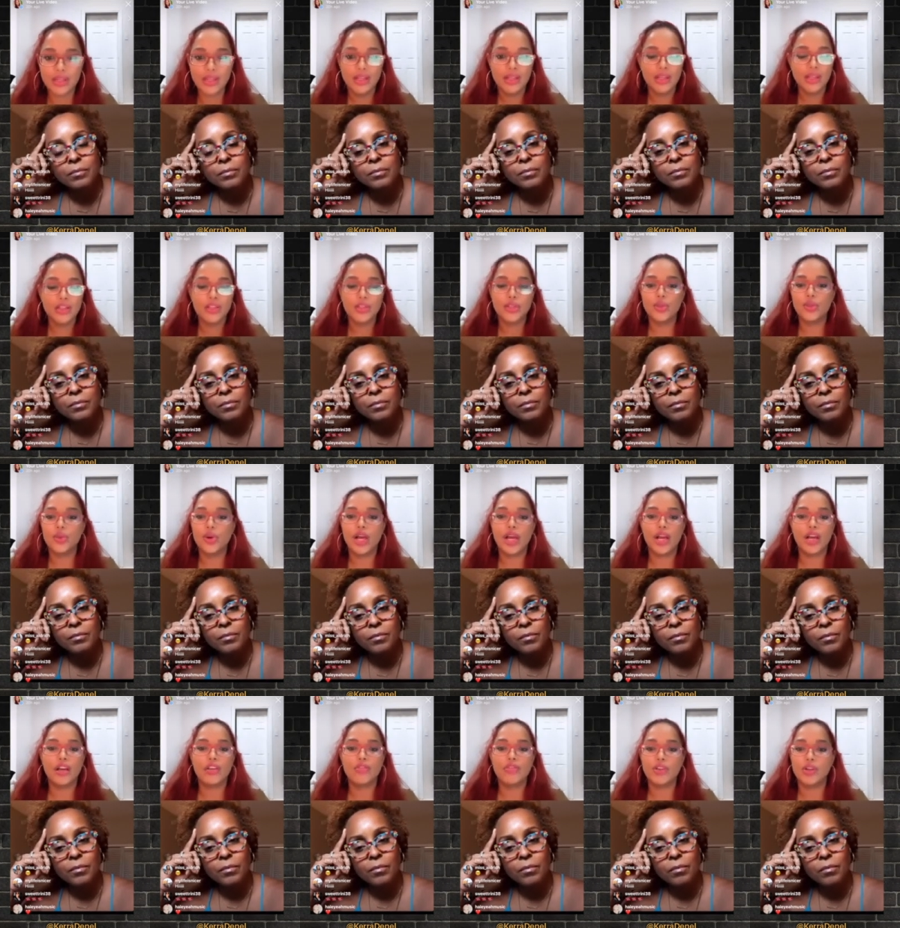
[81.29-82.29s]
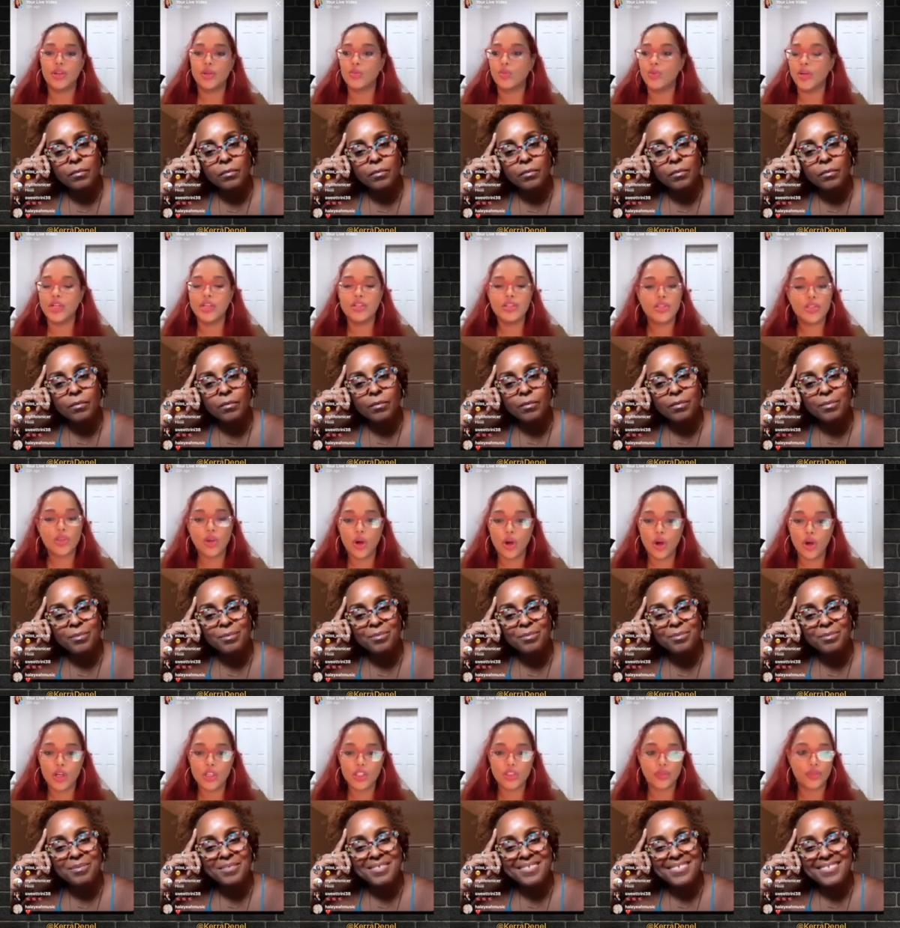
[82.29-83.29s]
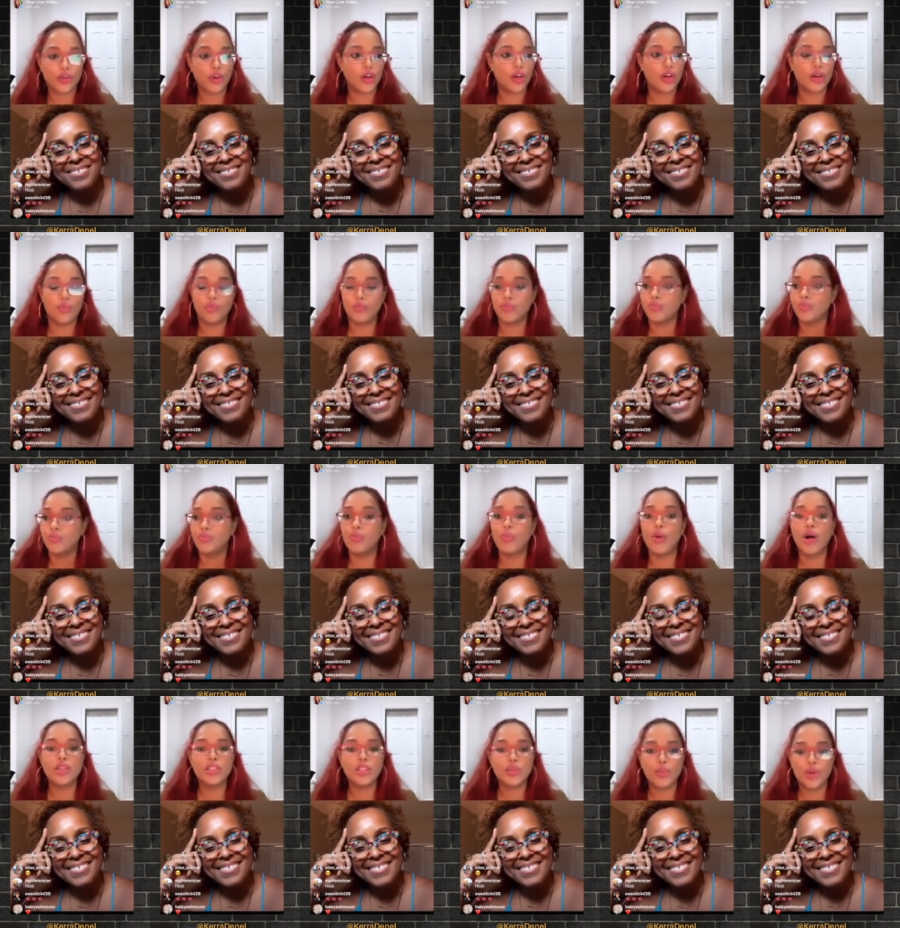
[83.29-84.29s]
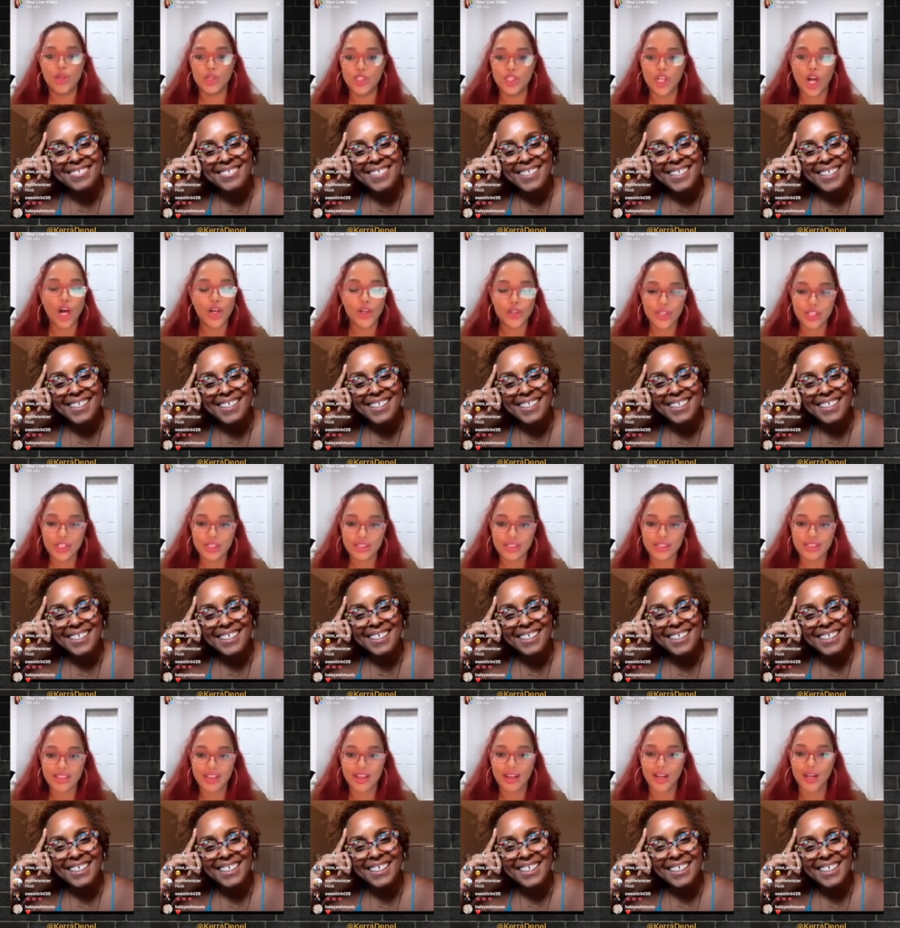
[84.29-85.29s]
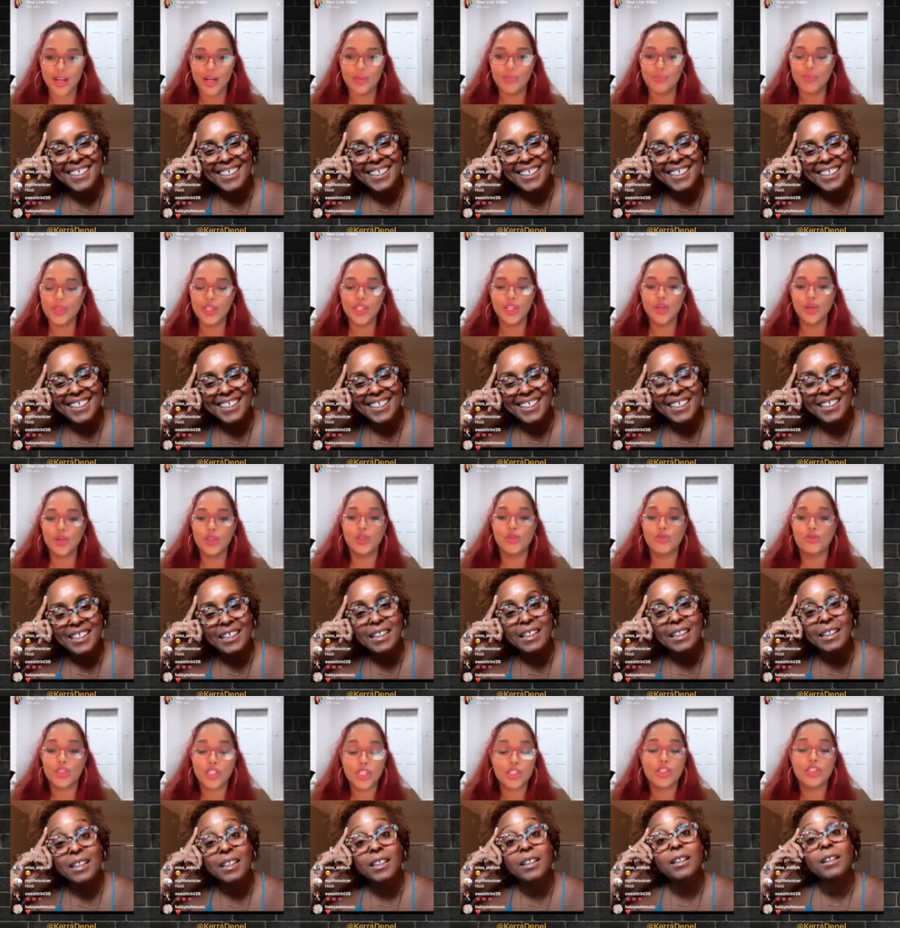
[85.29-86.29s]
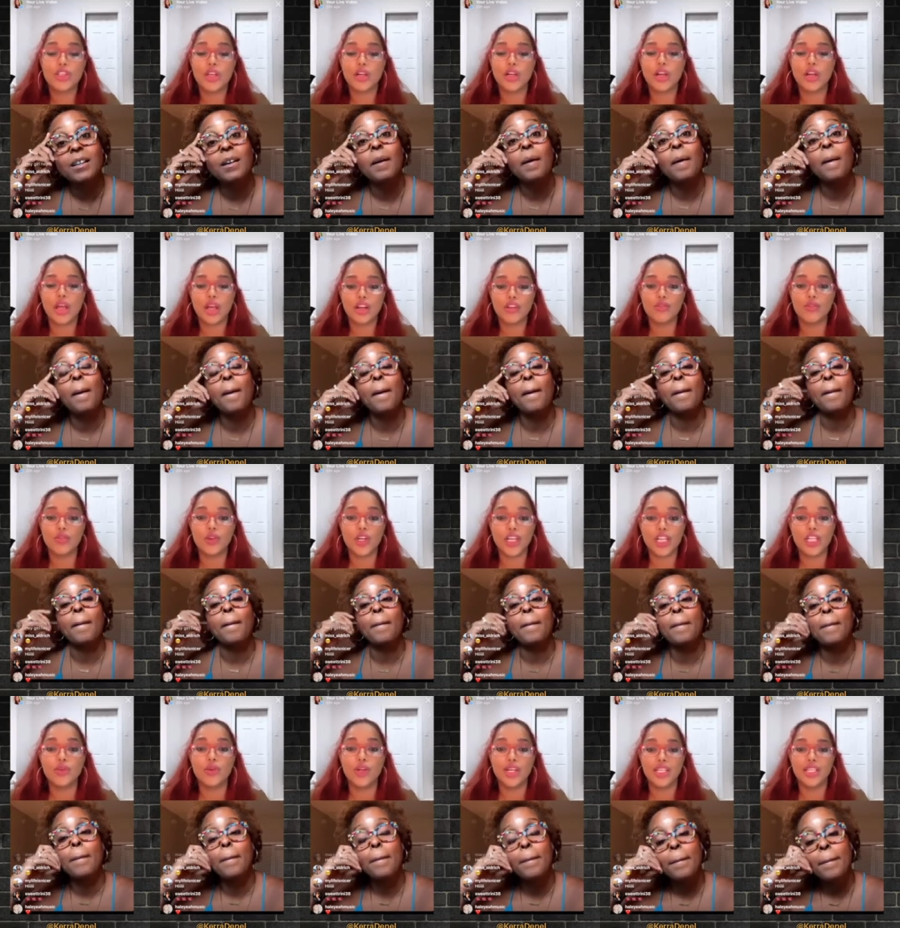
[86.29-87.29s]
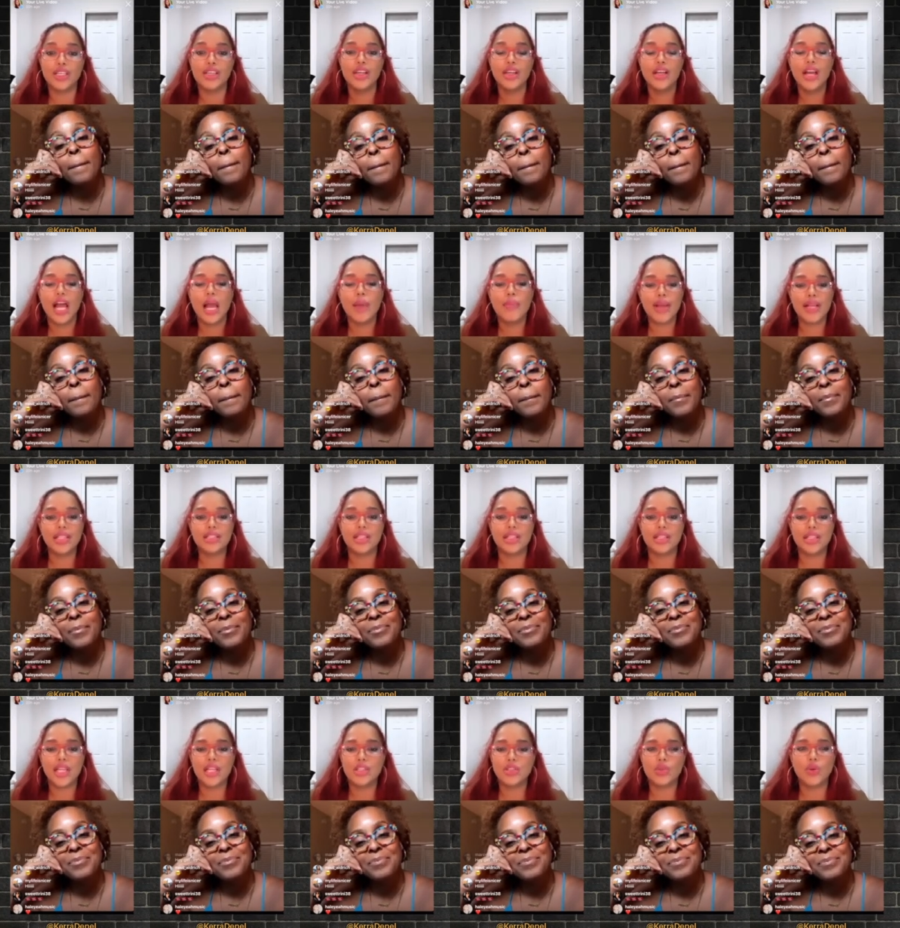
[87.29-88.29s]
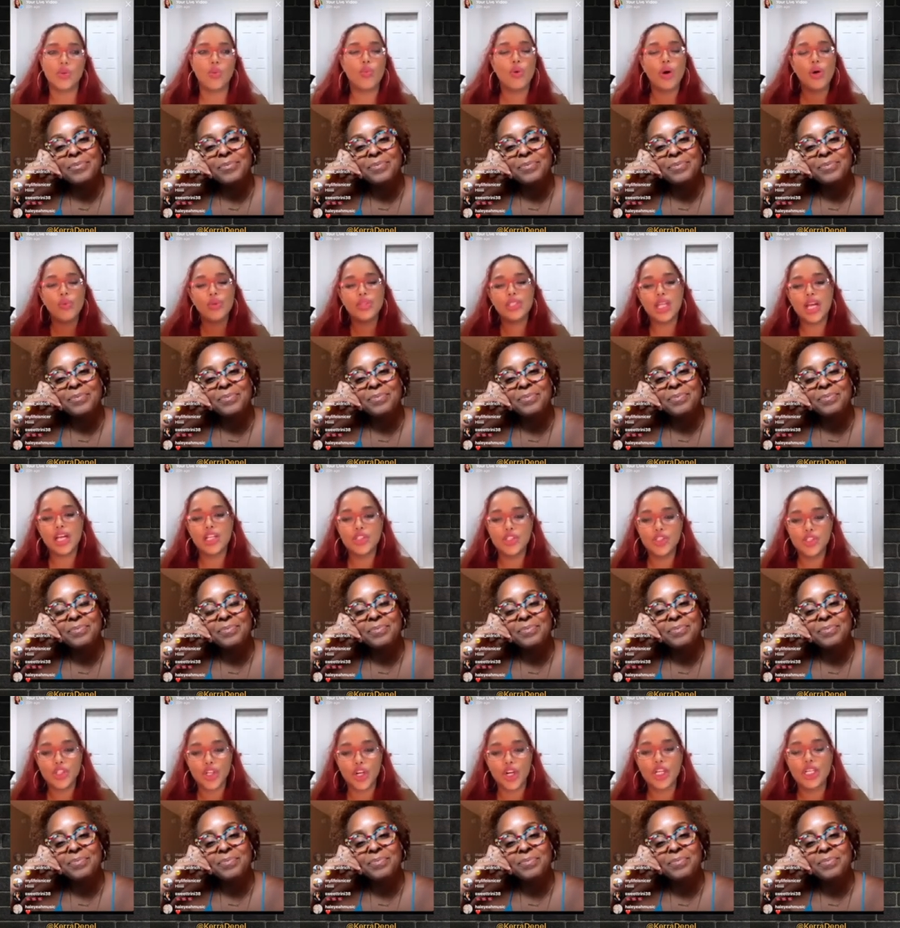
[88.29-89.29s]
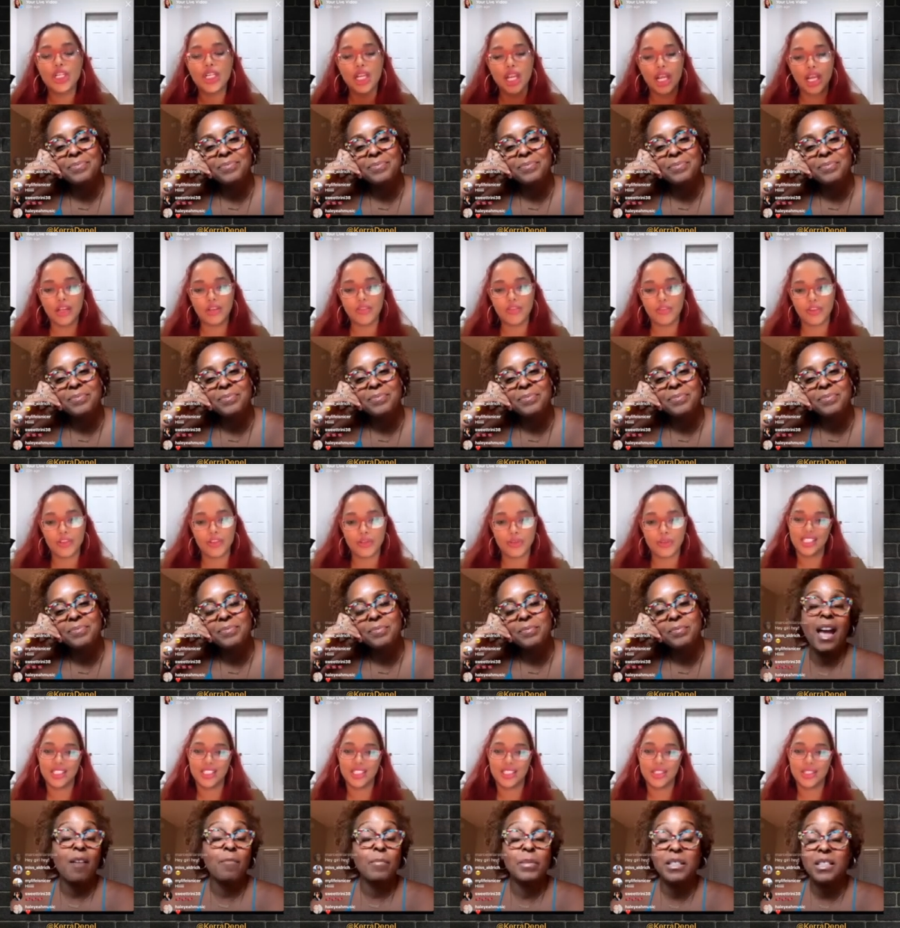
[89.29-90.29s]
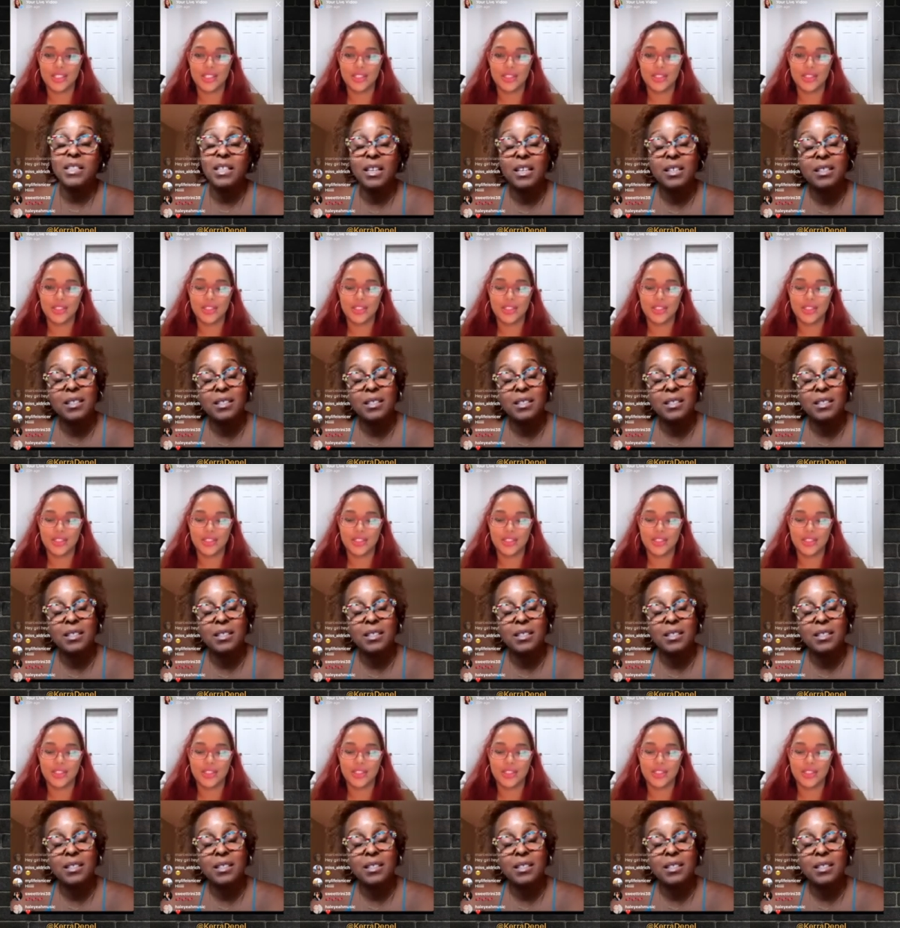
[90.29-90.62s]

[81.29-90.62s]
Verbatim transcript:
Speaker 1: You have written songs for multiple genres. Um, you know, you've just done a lot of really, really amazing things. So what was that journey like for you? I've been singing since I